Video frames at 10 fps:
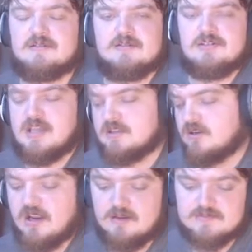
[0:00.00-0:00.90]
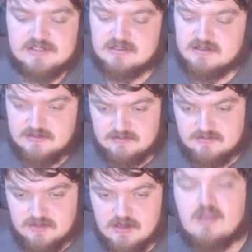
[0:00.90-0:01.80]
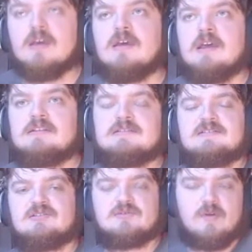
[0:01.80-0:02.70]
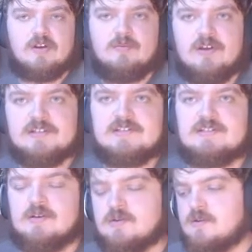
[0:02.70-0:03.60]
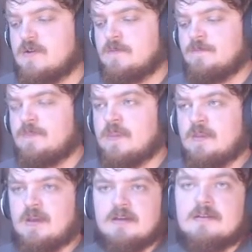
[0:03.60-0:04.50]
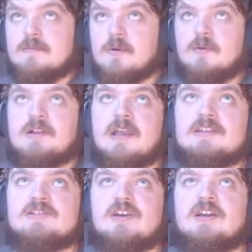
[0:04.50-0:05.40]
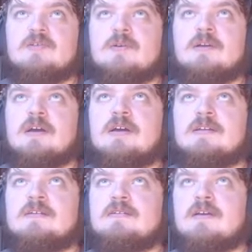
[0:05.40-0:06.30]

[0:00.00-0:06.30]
just get the names and it's just randomized. So yeah, we'll get straight into it. And